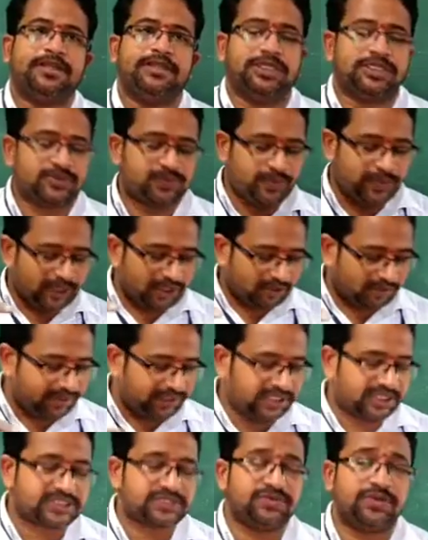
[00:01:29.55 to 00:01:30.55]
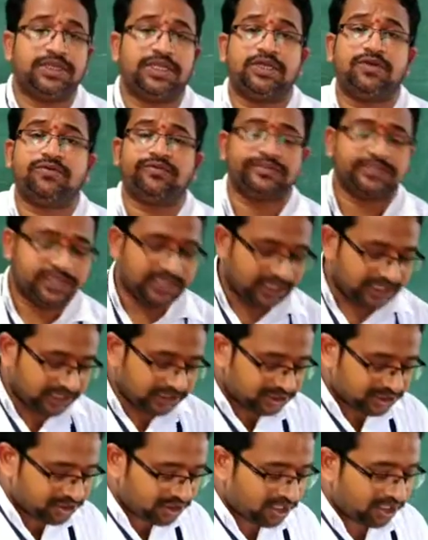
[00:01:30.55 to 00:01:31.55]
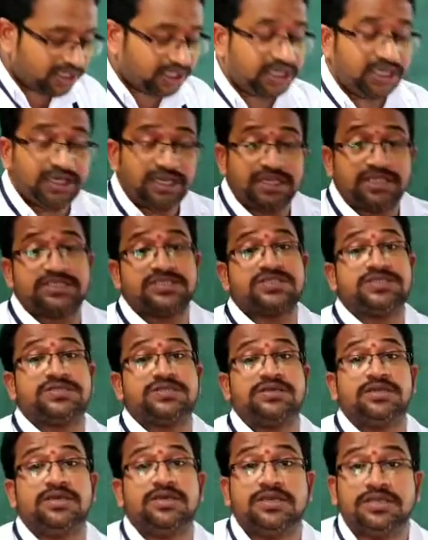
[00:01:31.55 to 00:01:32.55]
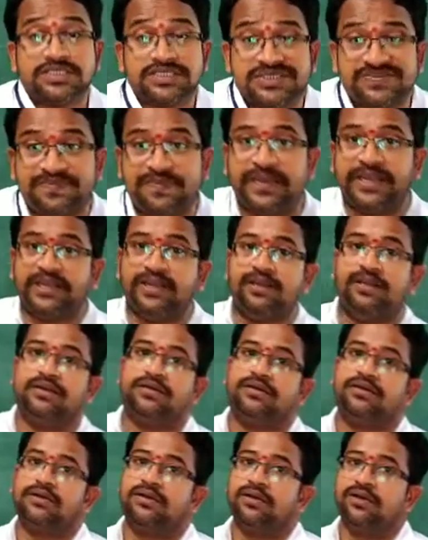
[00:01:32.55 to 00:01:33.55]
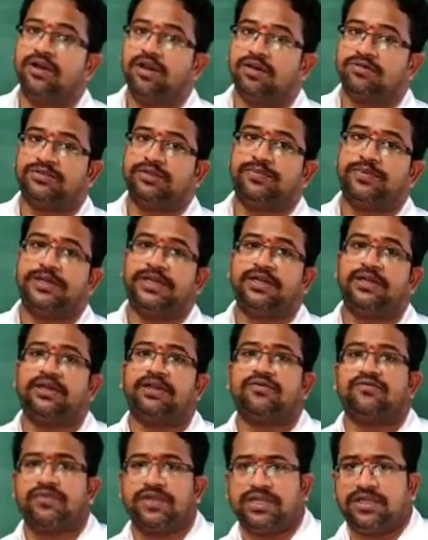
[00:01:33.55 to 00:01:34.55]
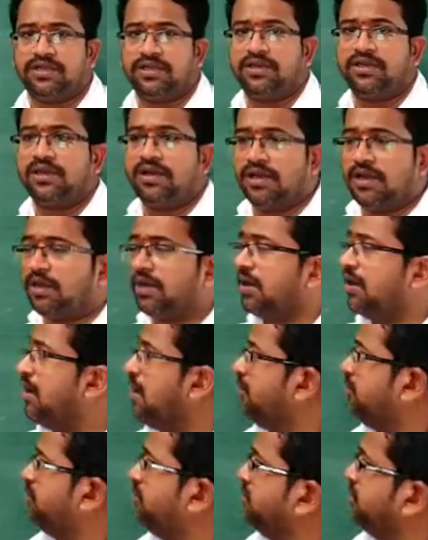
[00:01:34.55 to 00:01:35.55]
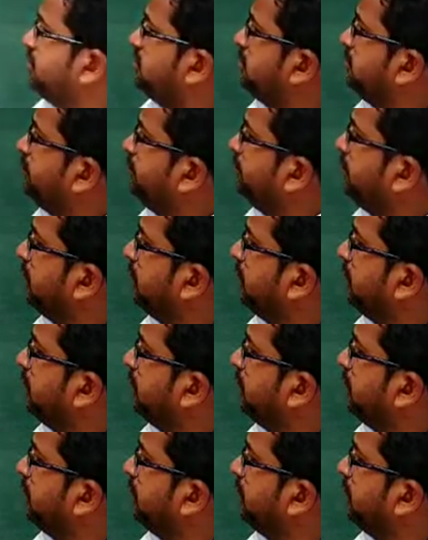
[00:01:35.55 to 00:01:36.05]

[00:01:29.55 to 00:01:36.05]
The speedometers will give instantaneous speed of the particular vehicle or object.